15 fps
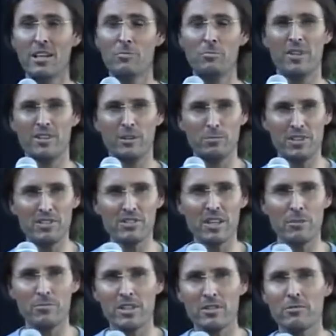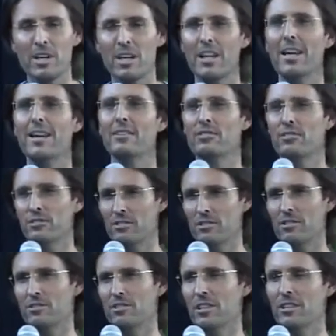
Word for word: but there will be something related to the,